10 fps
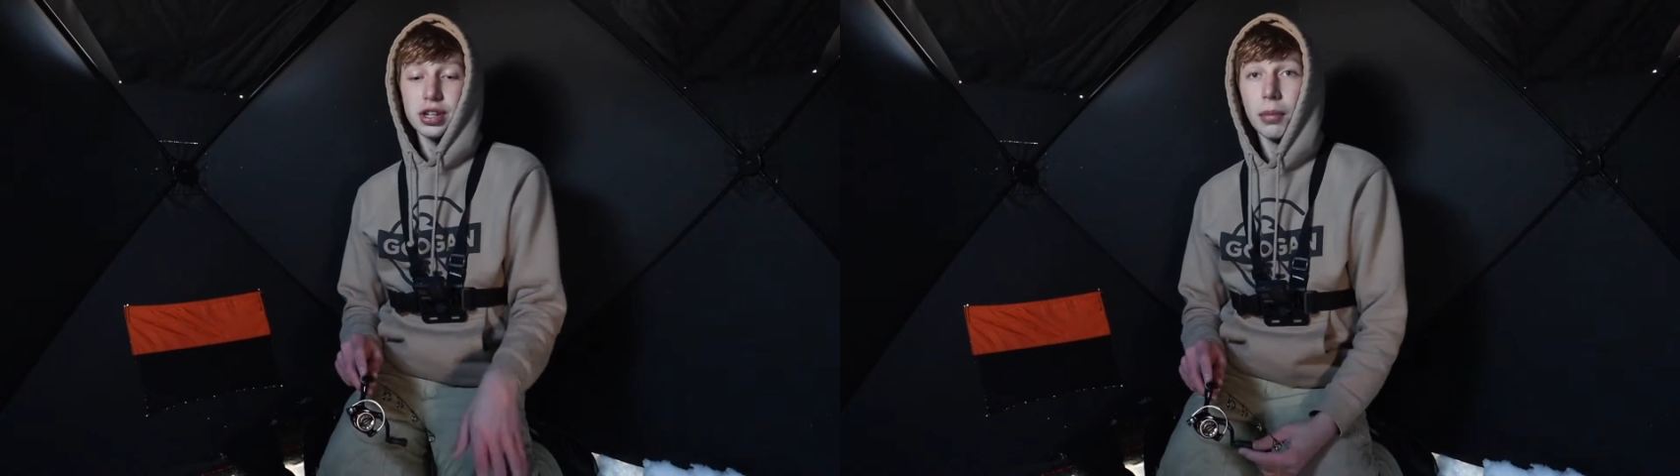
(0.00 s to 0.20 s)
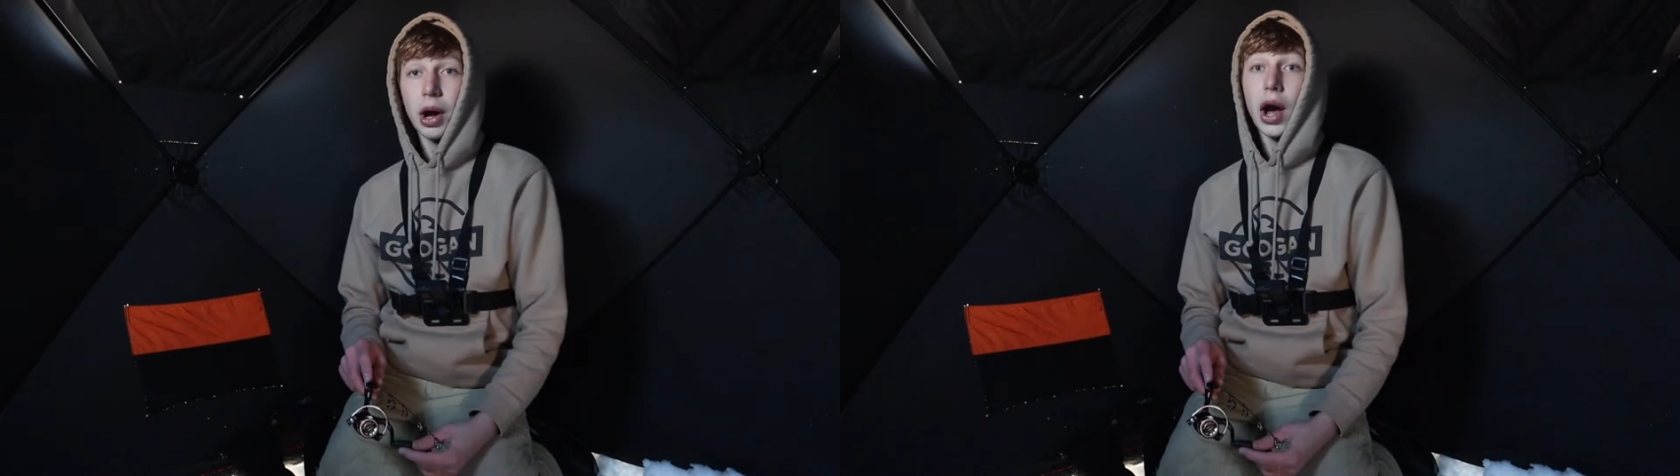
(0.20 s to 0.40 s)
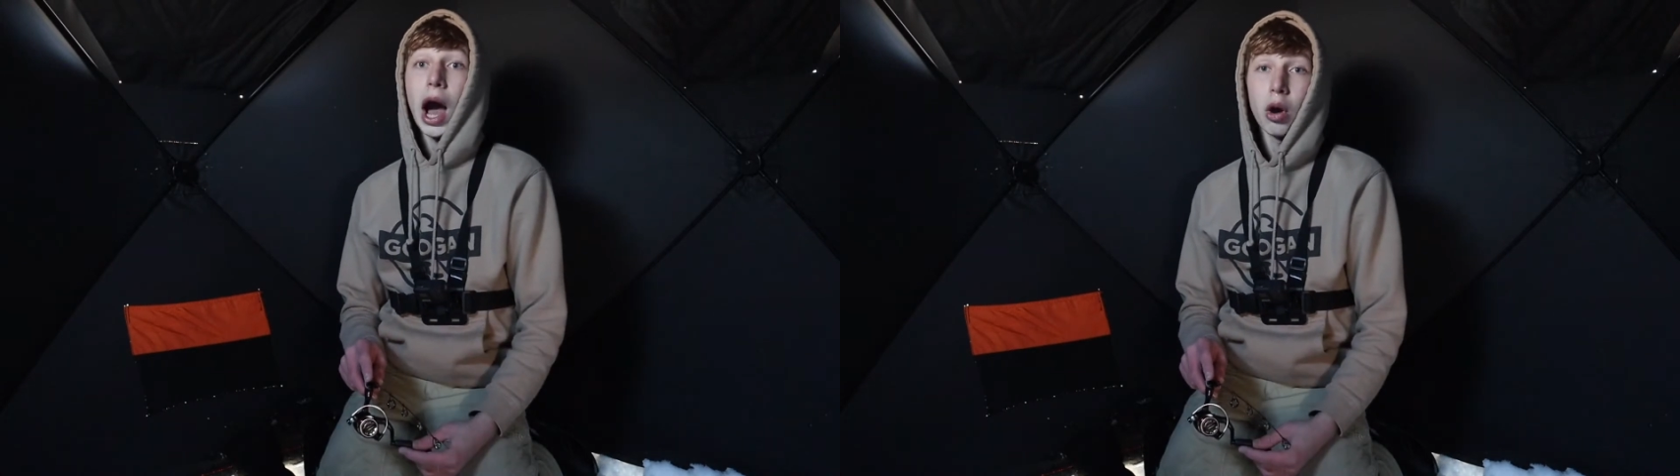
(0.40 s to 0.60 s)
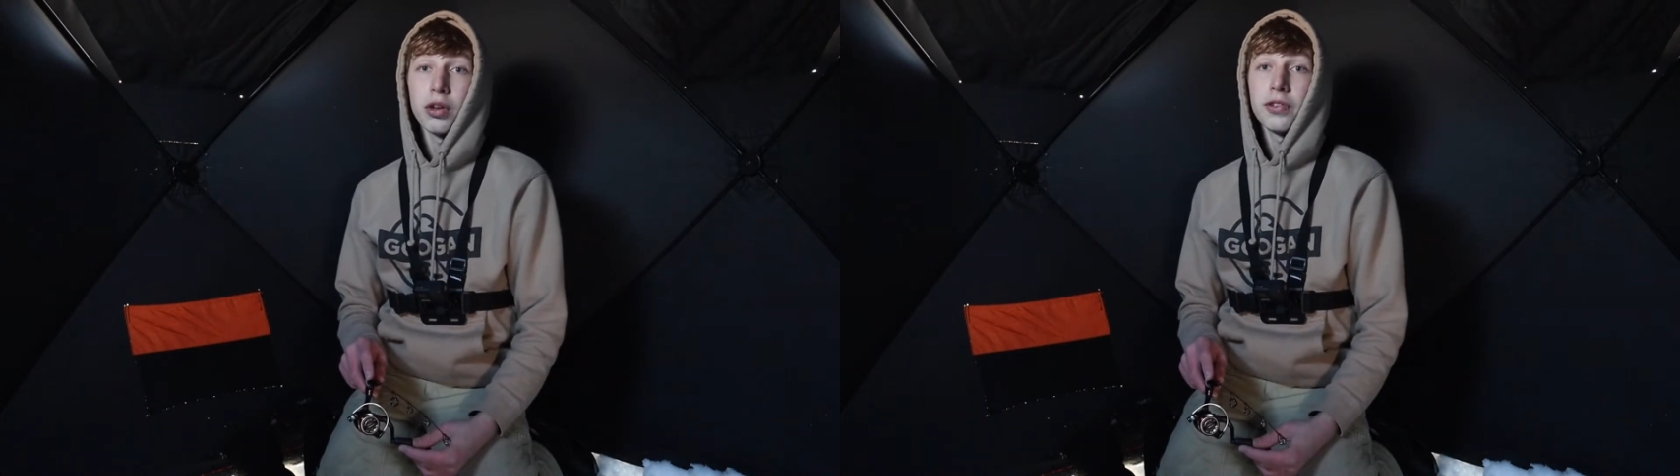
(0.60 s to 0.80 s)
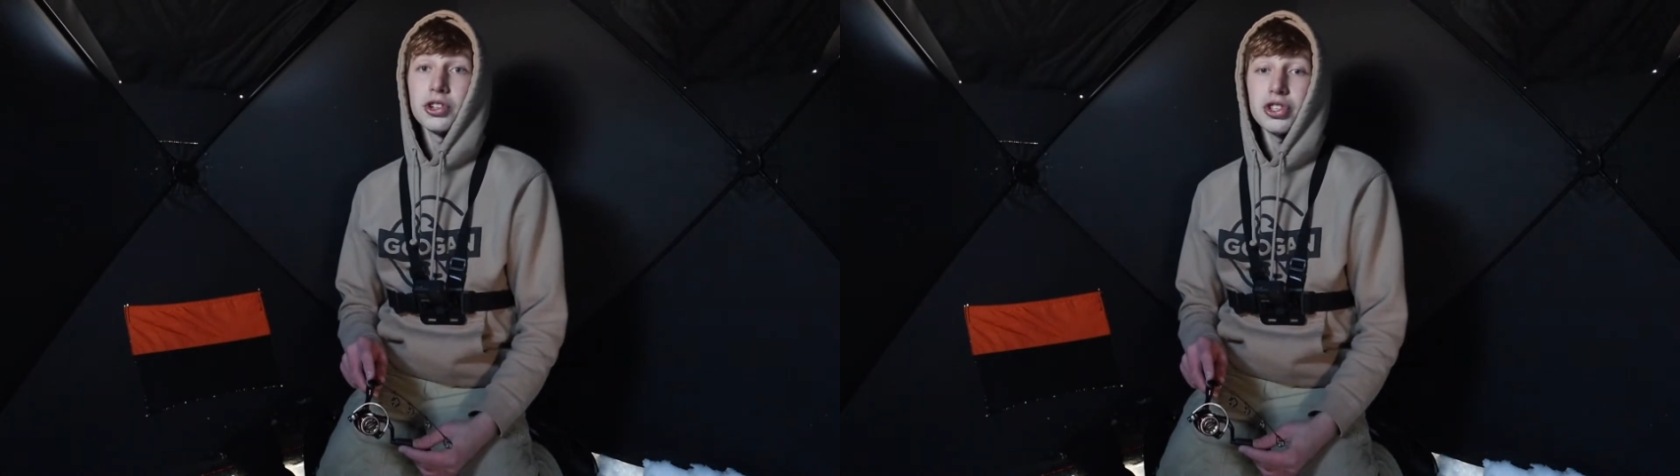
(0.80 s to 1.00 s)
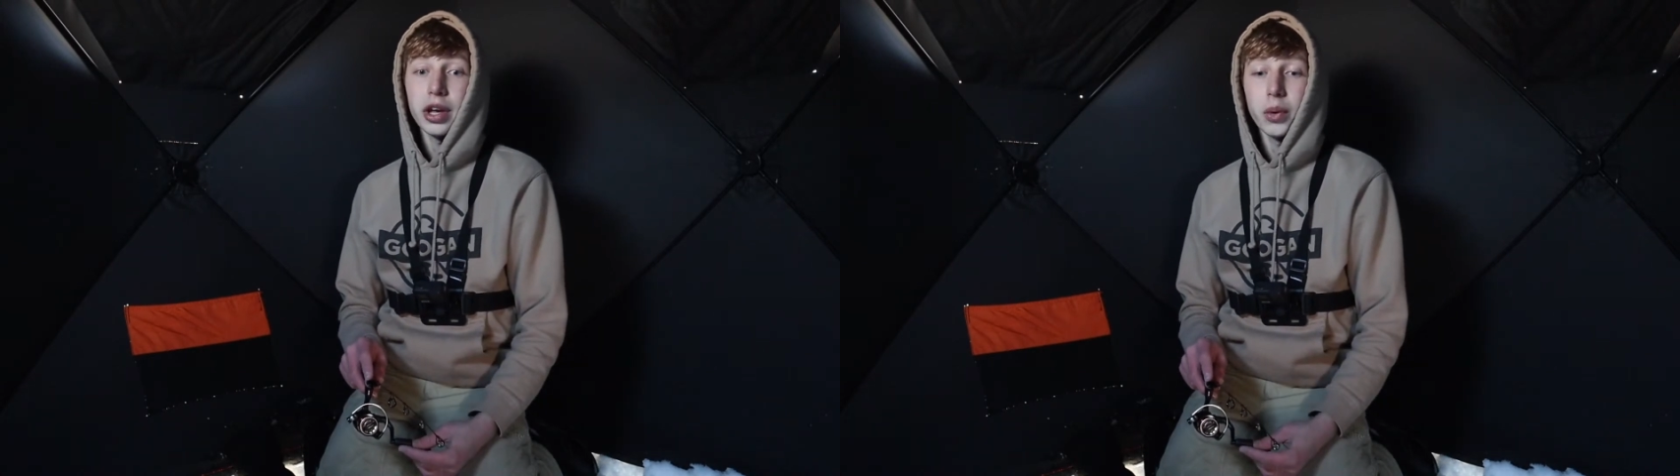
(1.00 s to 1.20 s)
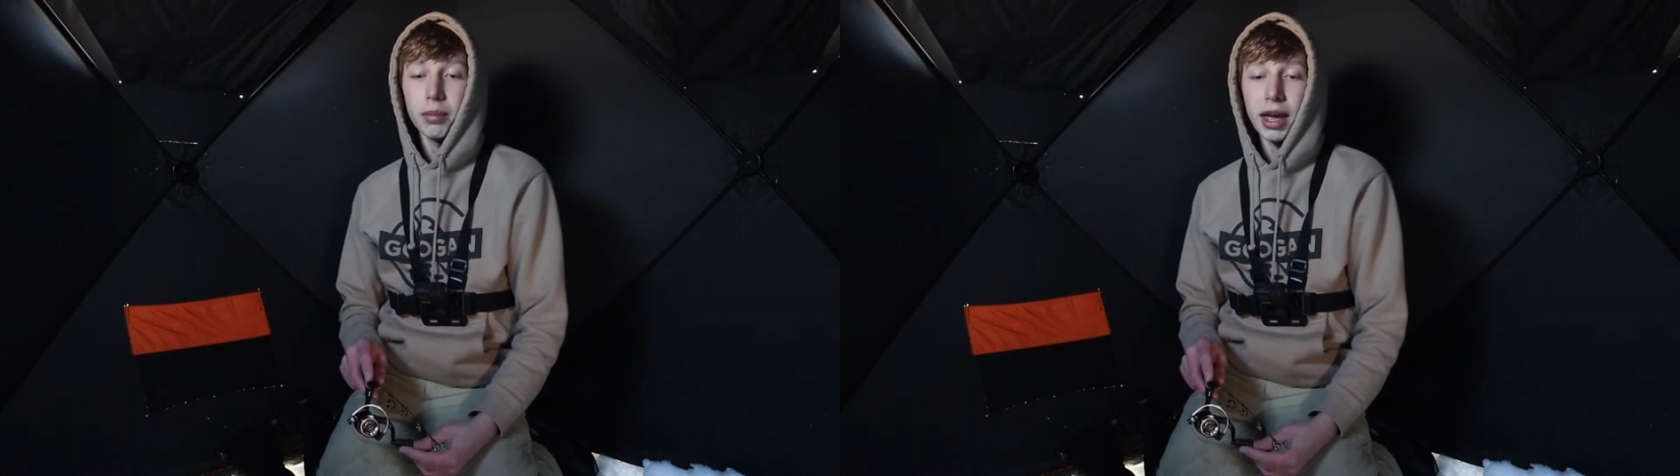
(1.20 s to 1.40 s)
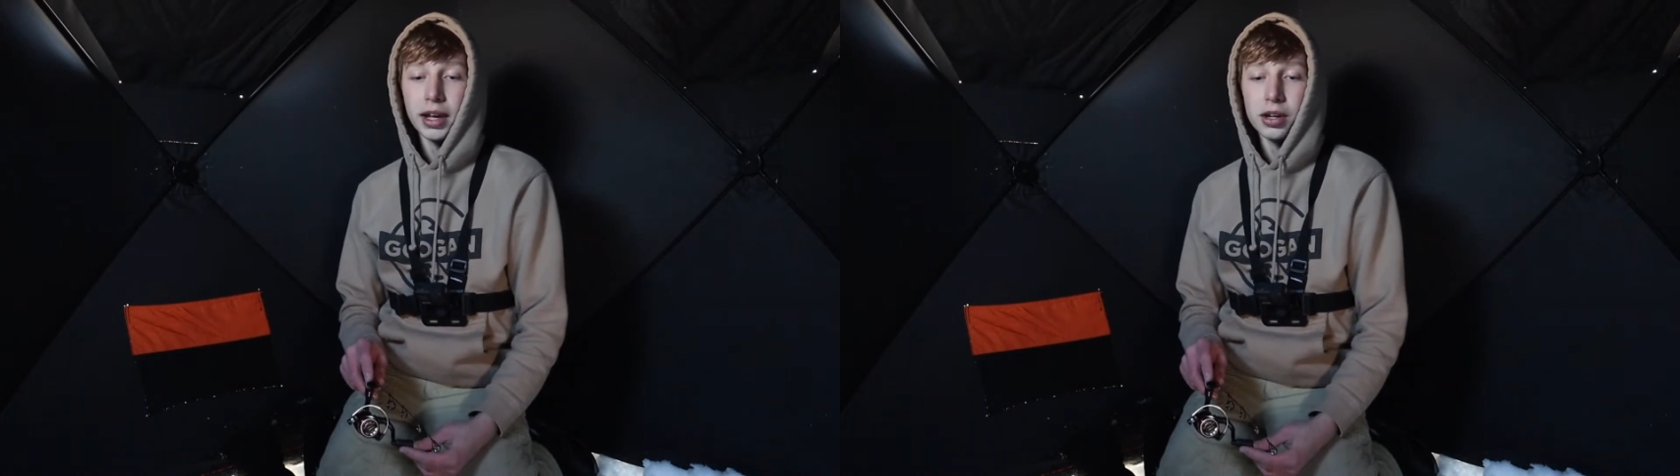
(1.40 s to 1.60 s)
about how to fish Lake
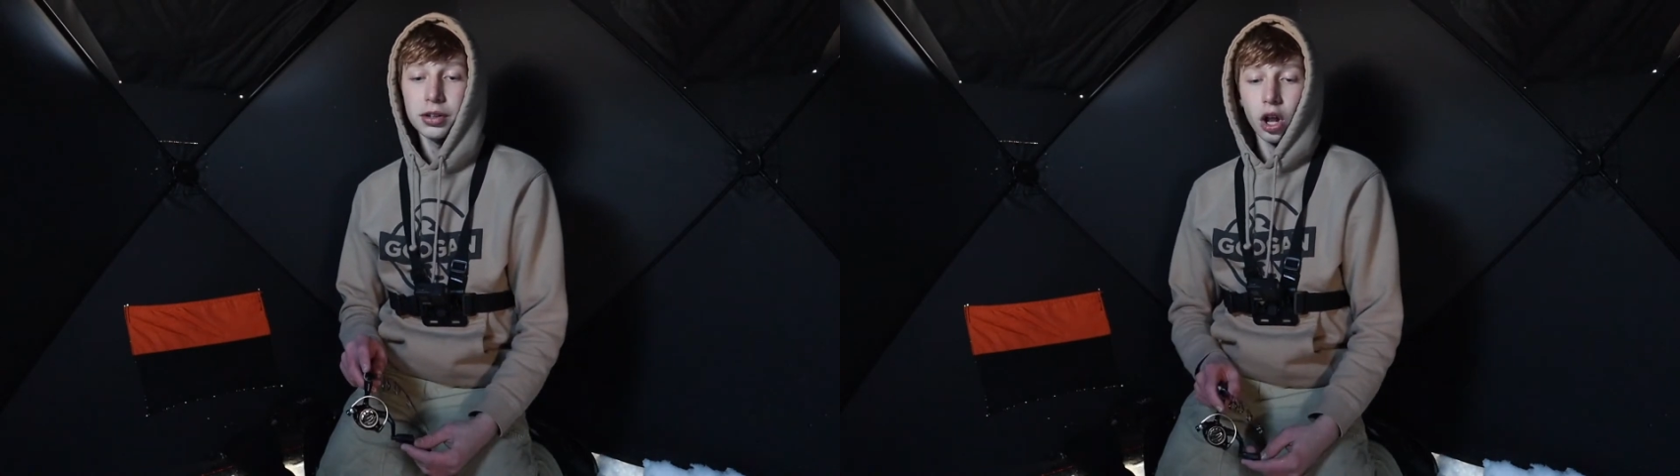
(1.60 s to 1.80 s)
Winnebago